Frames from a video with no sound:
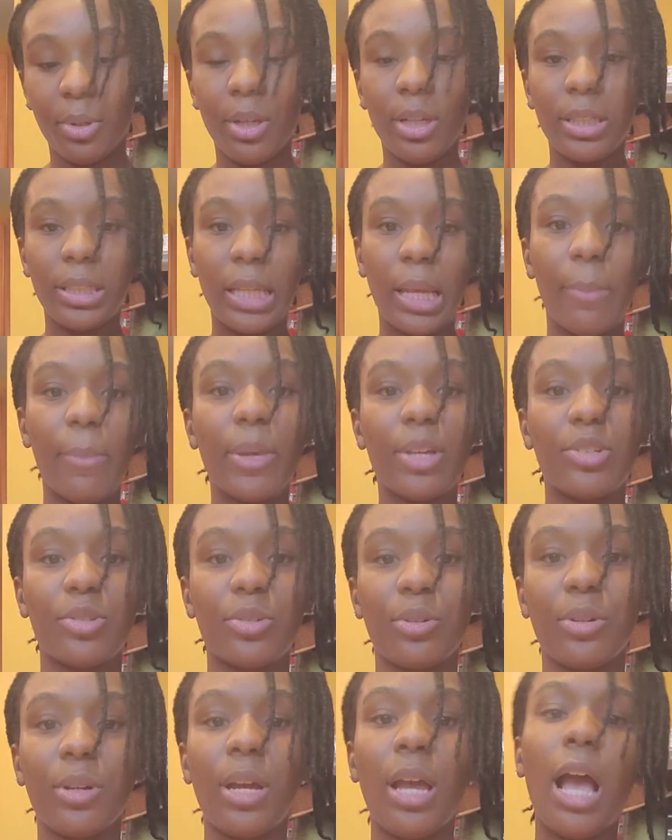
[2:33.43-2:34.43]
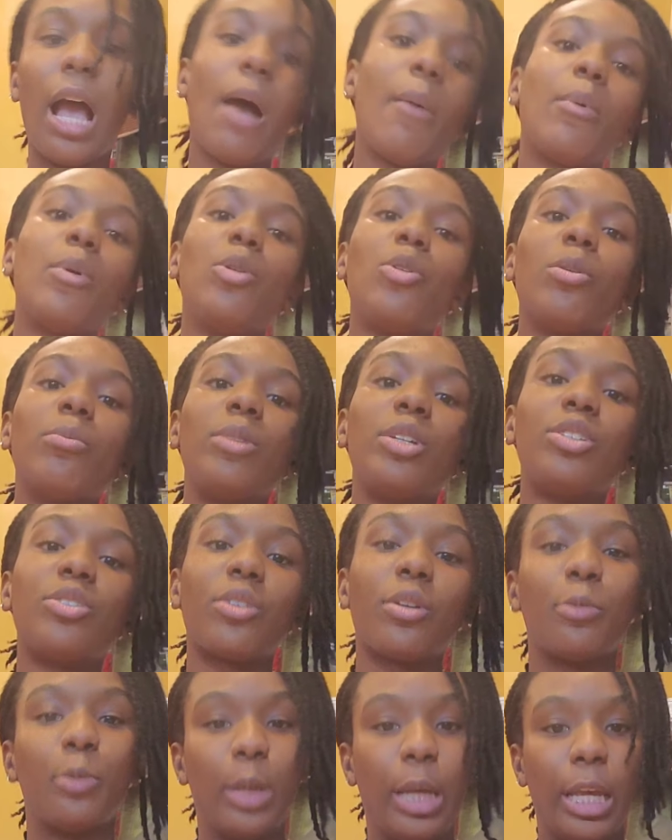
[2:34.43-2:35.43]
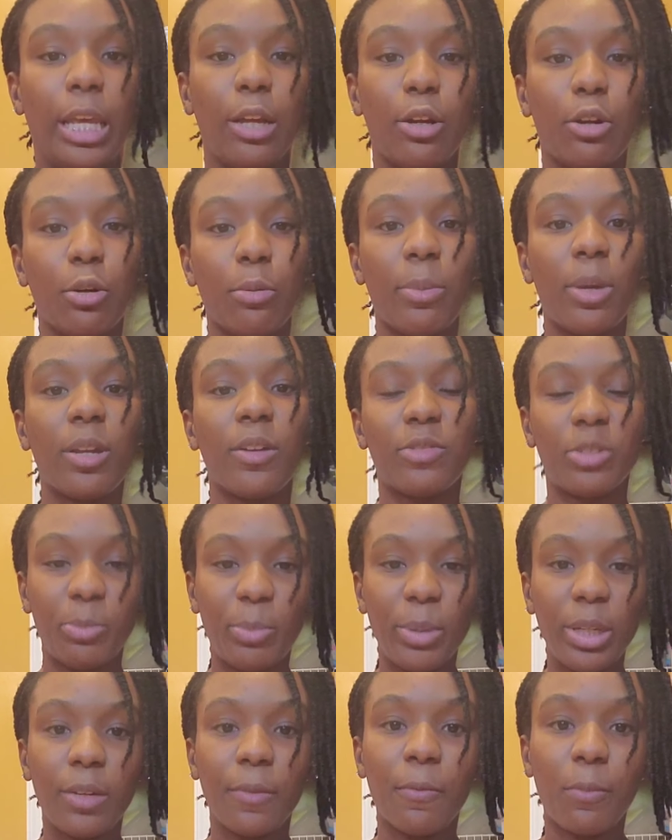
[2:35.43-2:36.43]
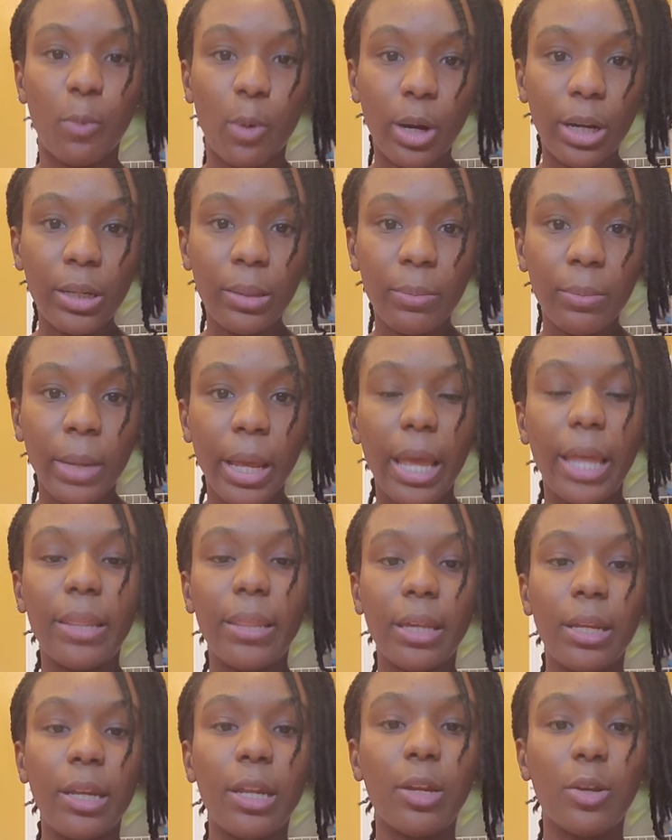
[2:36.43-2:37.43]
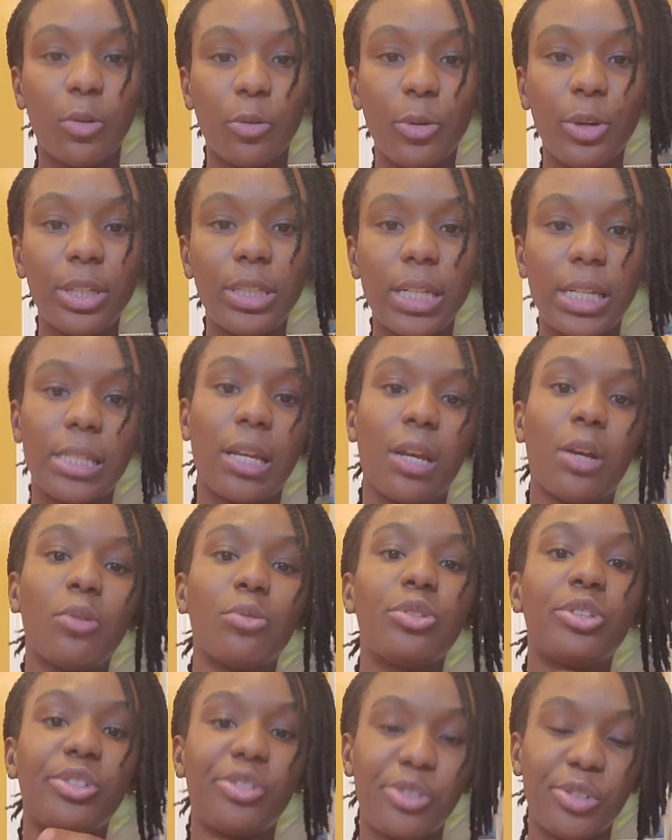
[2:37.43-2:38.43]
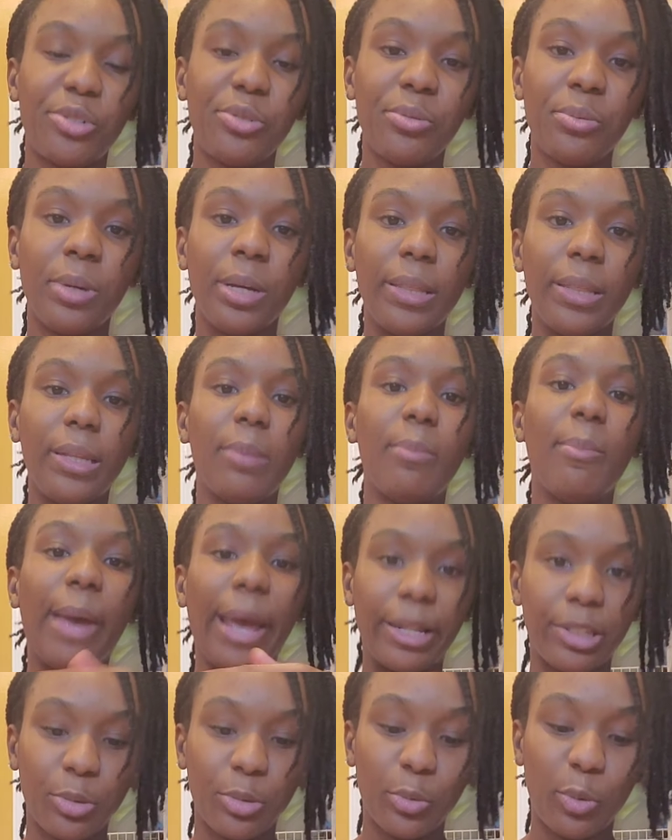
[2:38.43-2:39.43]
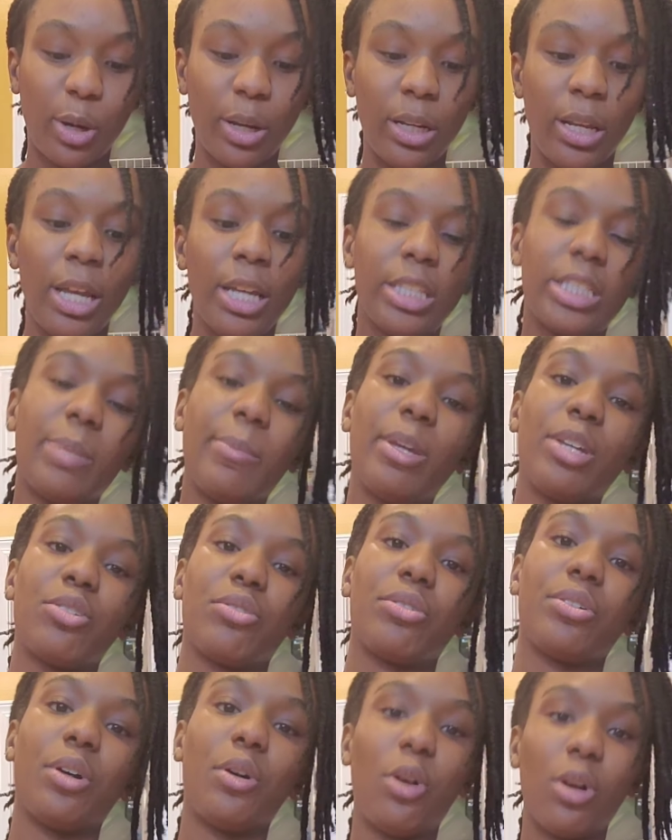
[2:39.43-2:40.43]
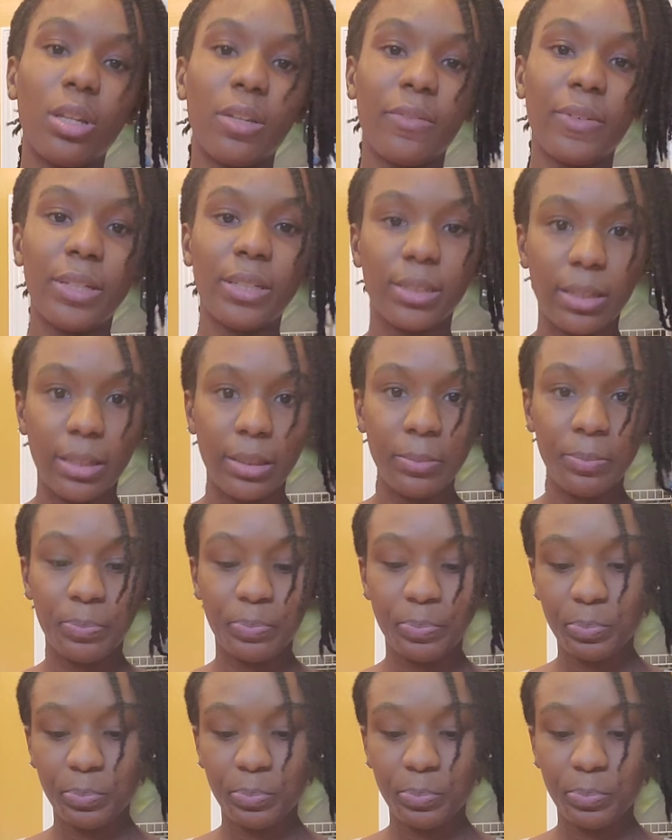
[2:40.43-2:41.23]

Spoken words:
Stand mixer. I would normally start with an increment of speed of 1 and then increase as I go to 2, then back to 1 to make sure all of it is done.